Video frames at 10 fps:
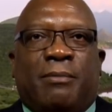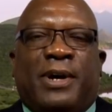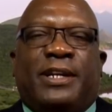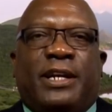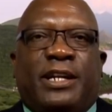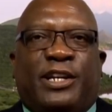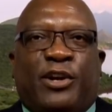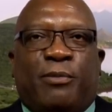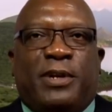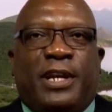but the
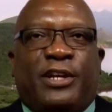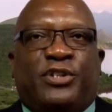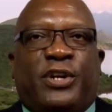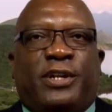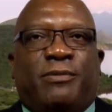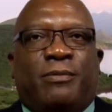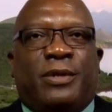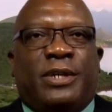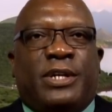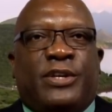determination,
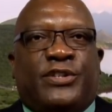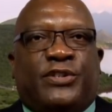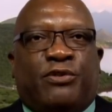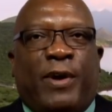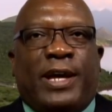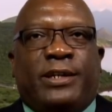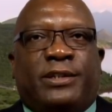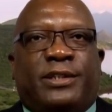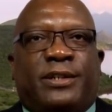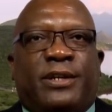
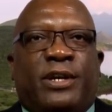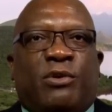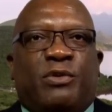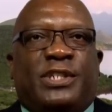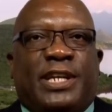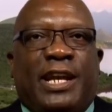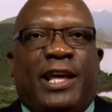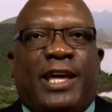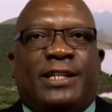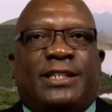strength,
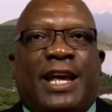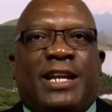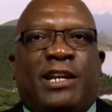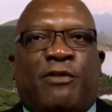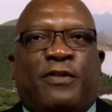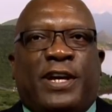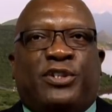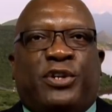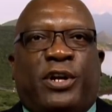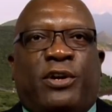resilience, and
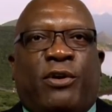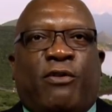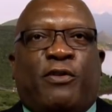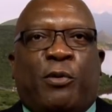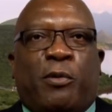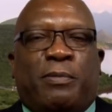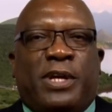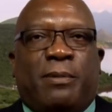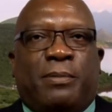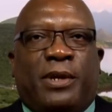innovation of our
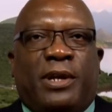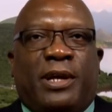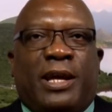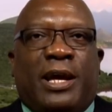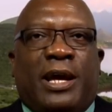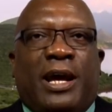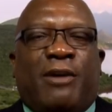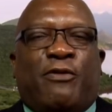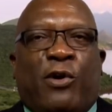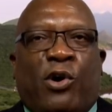people
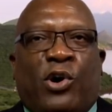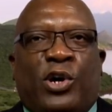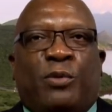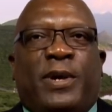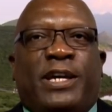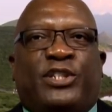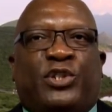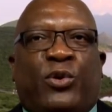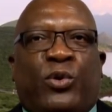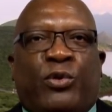have always
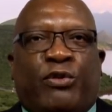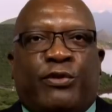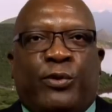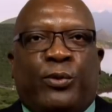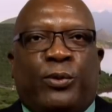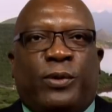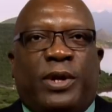shone through,